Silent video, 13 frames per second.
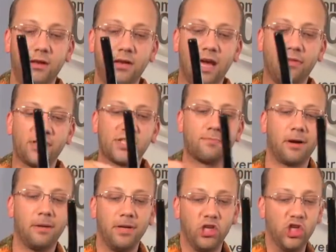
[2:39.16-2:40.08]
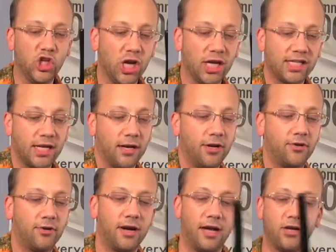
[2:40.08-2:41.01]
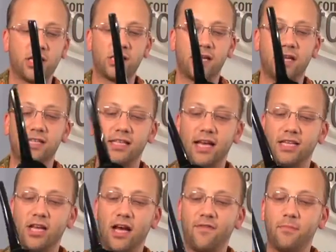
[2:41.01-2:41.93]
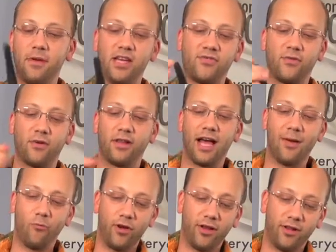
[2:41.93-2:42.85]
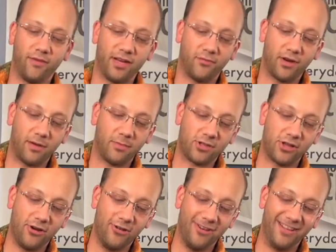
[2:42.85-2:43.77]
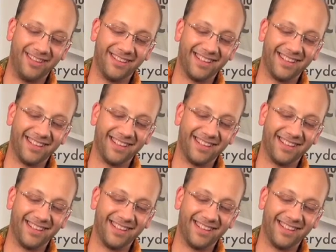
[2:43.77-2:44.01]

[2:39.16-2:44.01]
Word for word: Now, this is probably just under an ounce because I slice off a piece for a lime wheel of a different episode.